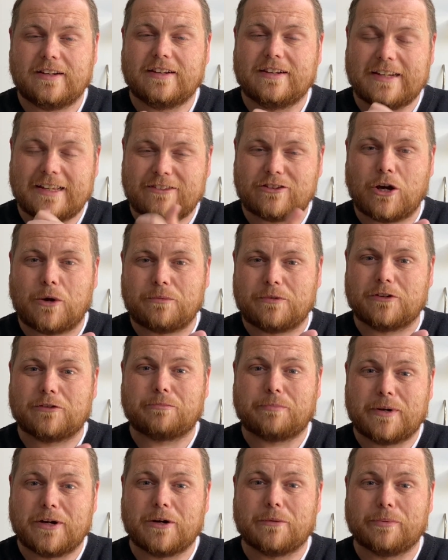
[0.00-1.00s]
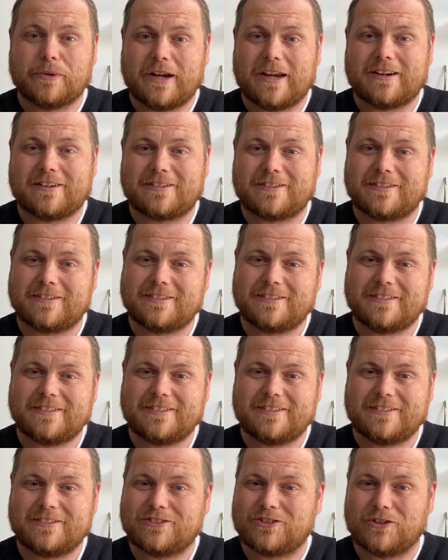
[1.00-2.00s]
Let's hope this beer bread
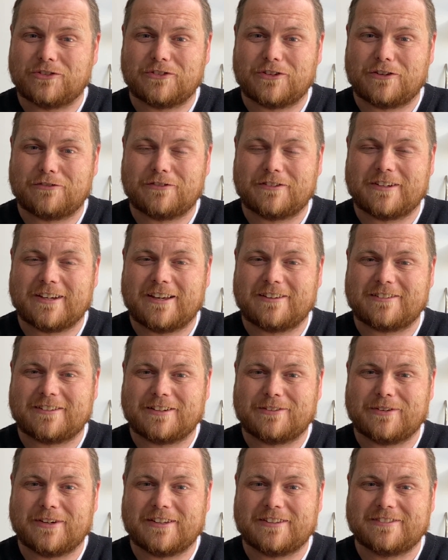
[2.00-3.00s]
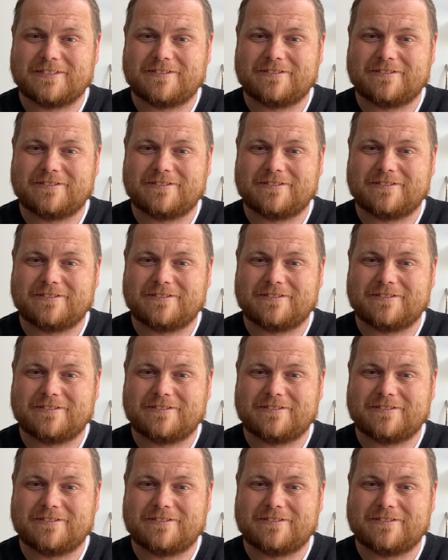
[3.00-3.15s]
turns out fantastically well.